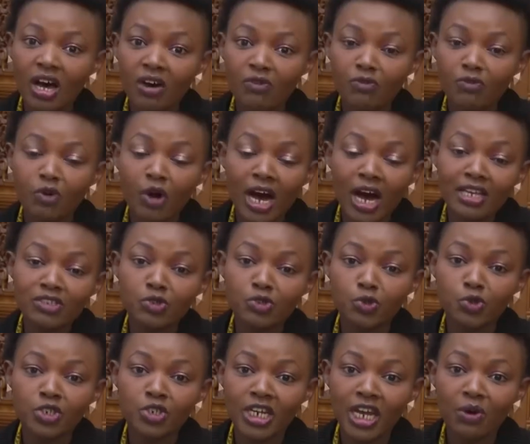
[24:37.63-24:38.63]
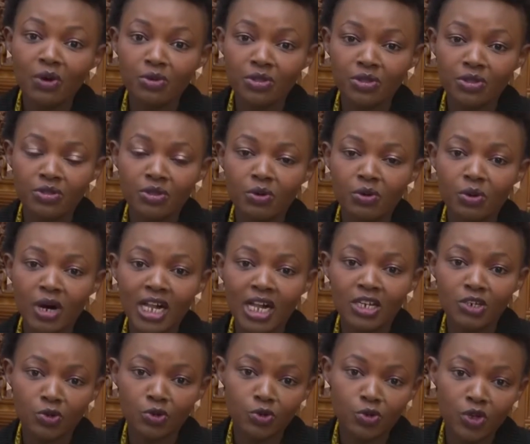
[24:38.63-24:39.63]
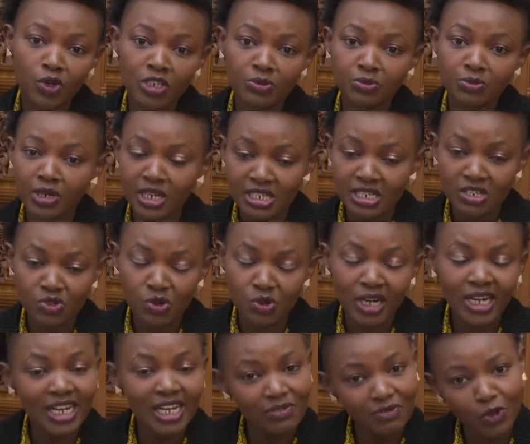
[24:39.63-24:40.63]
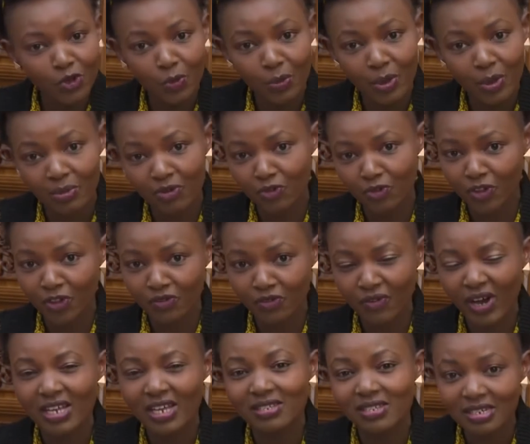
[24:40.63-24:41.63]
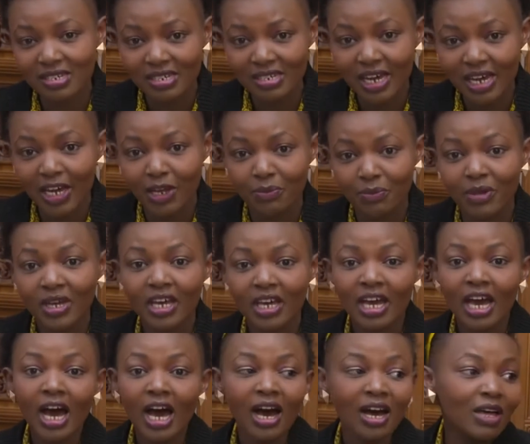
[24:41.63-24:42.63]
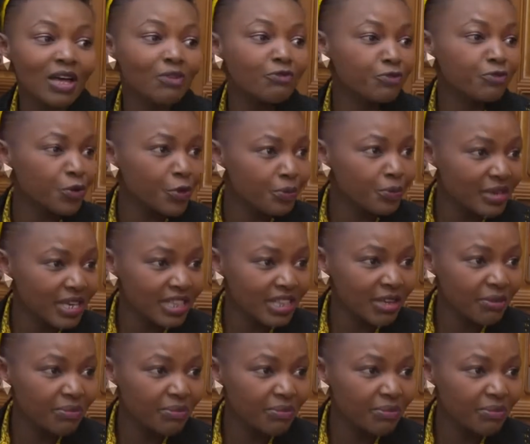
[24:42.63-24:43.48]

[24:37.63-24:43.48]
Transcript: for us to share with the world on your experiences on leaving a baby for the first time. For me, the